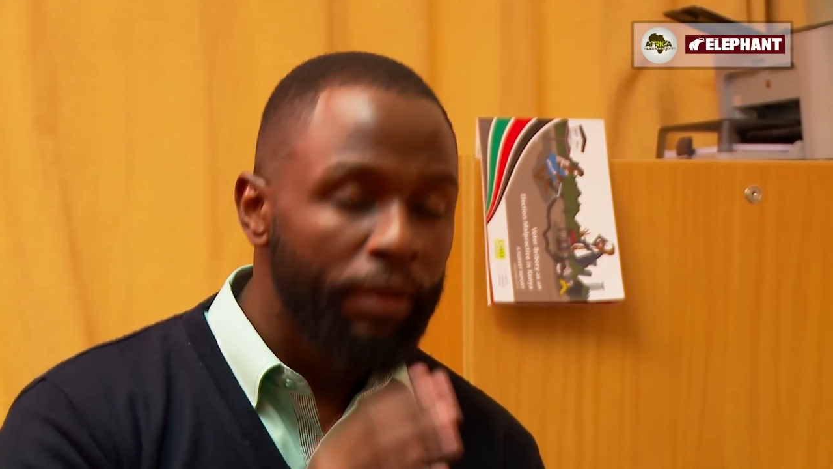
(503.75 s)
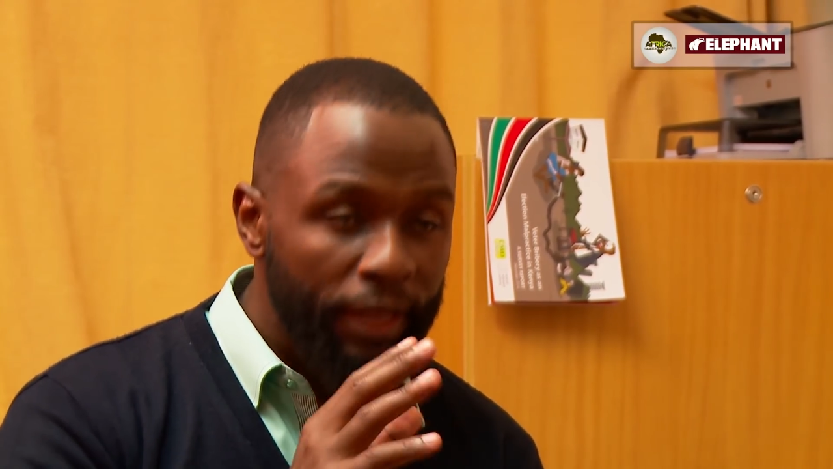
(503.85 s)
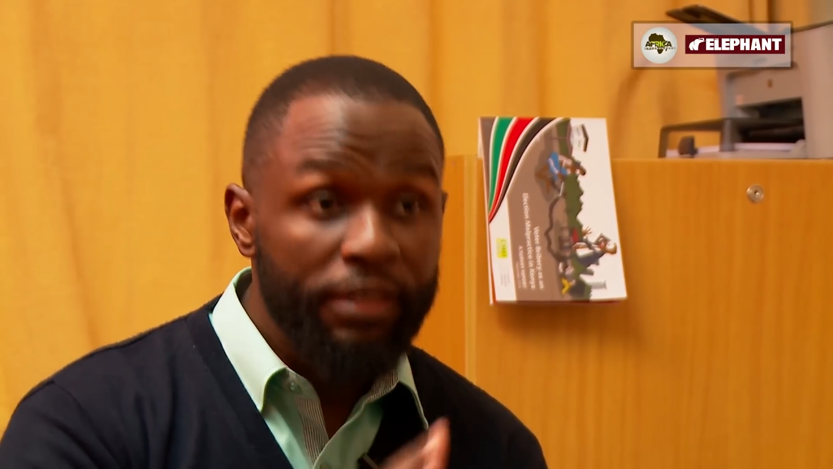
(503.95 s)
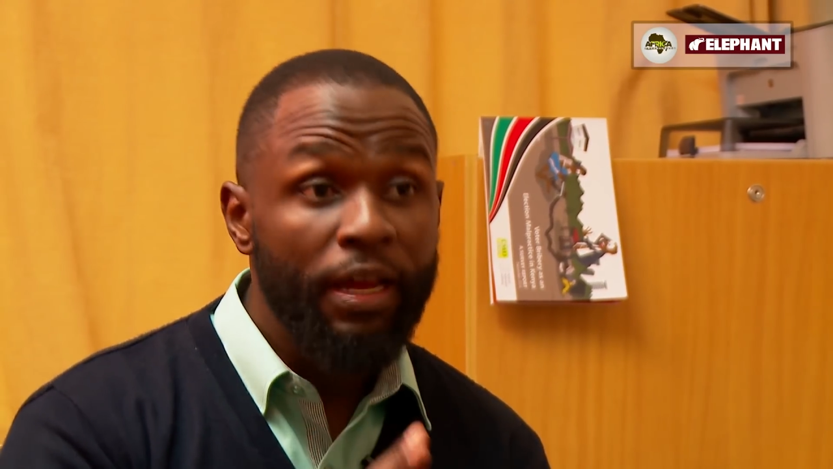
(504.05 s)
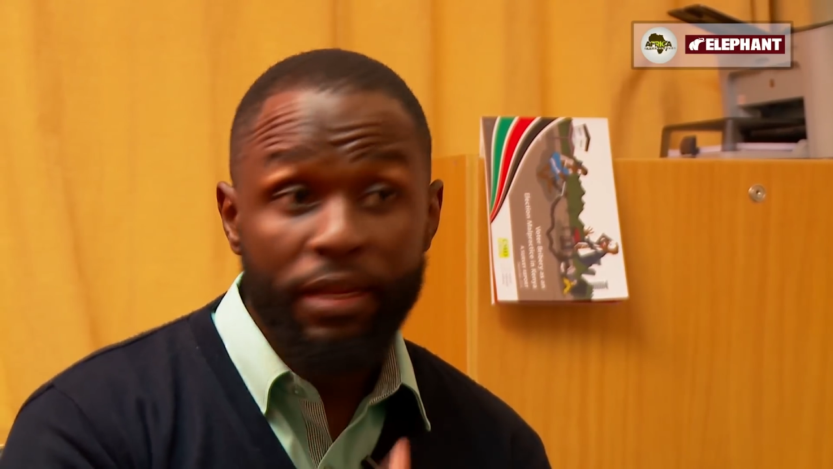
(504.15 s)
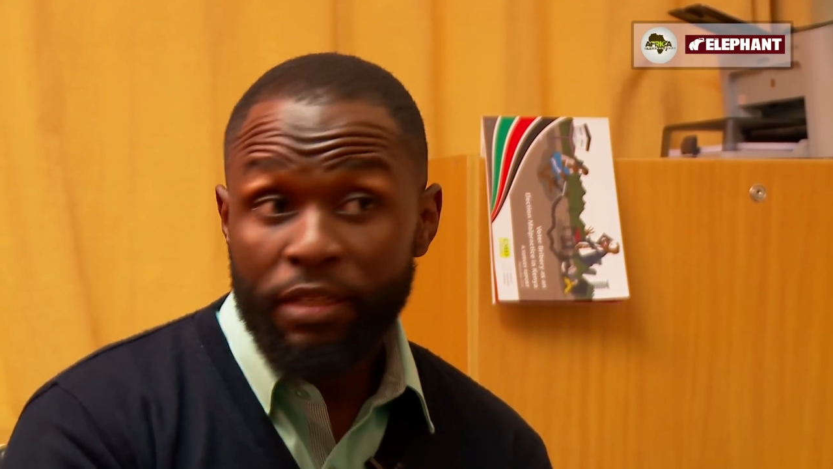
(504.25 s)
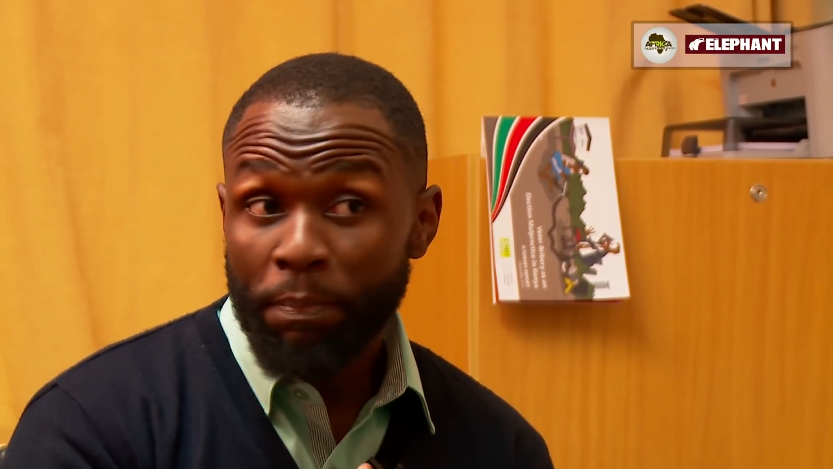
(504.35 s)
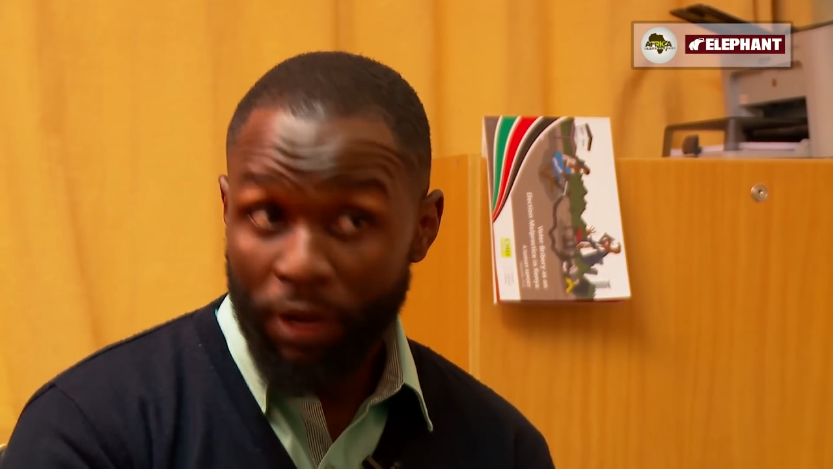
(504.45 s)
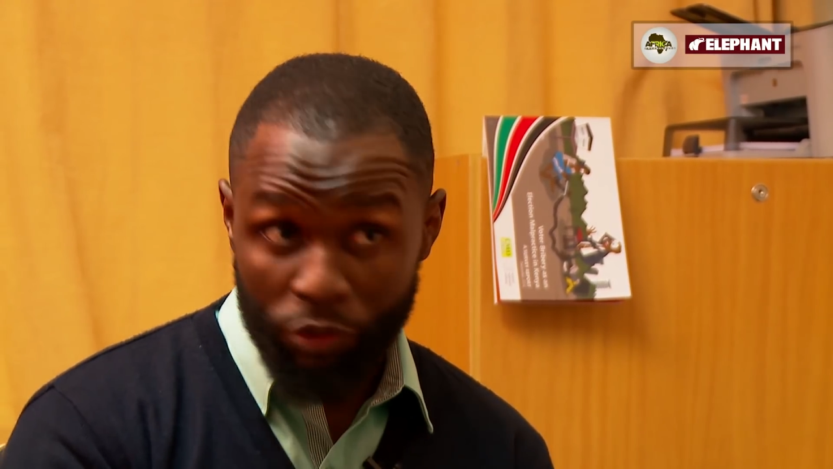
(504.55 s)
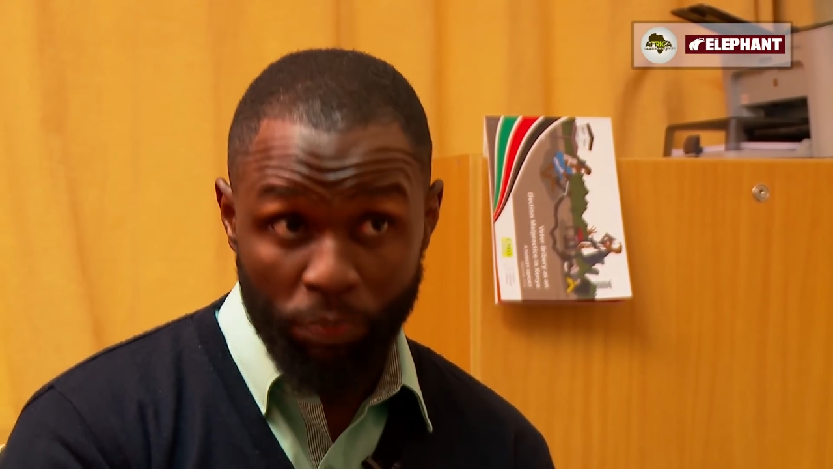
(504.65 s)
Kenya has a
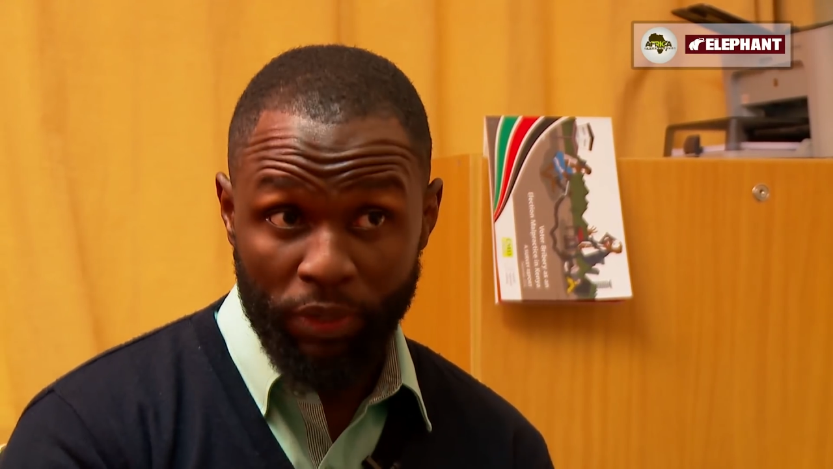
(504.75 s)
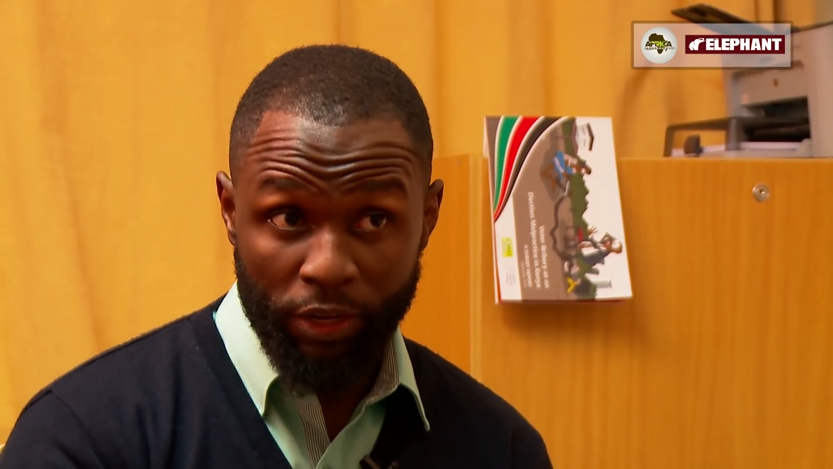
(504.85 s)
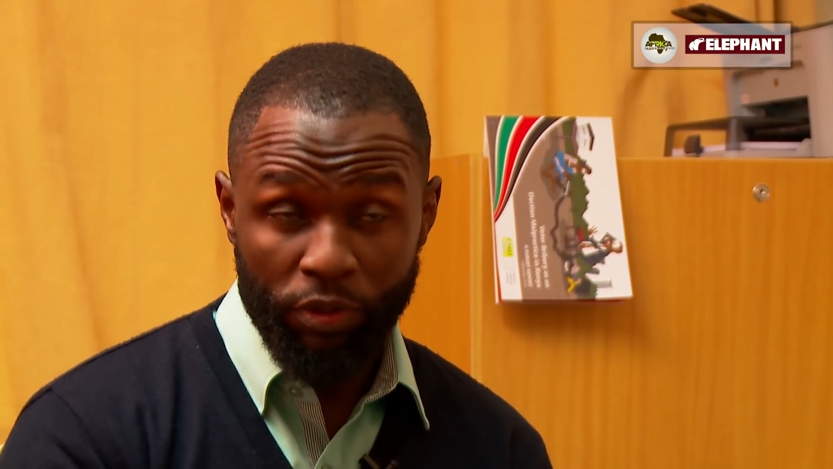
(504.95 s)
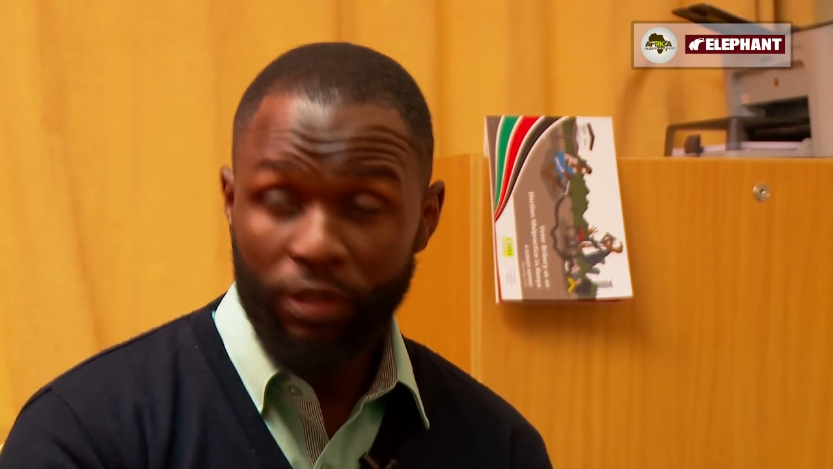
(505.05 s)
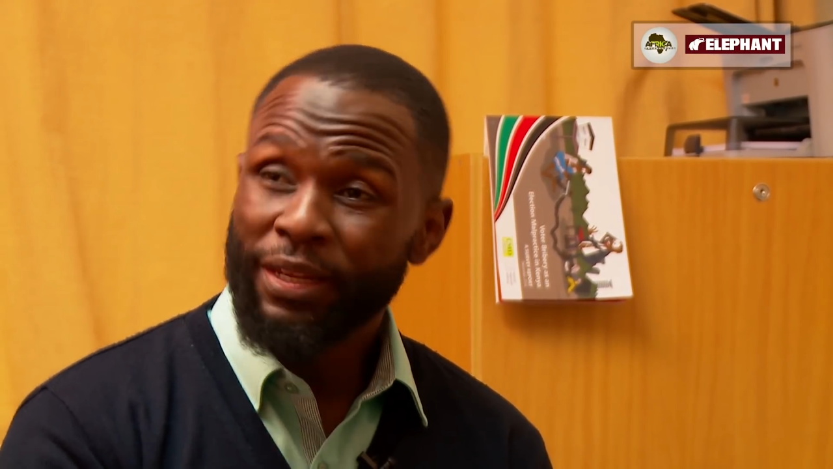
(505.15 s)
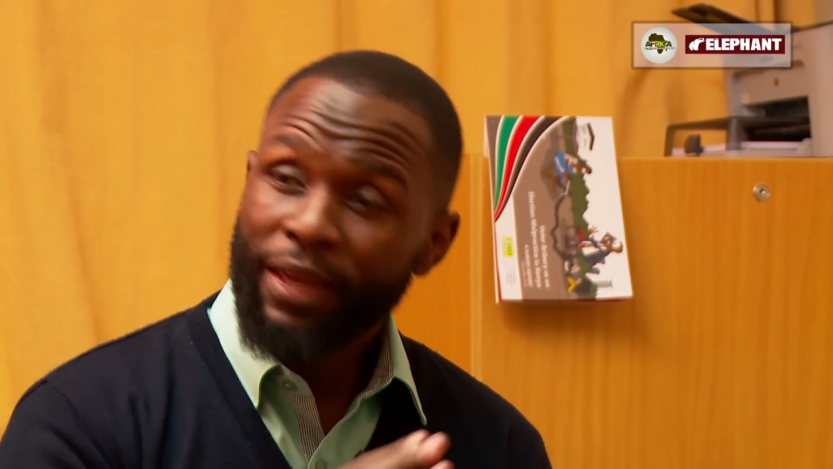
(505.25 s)
part to play with it.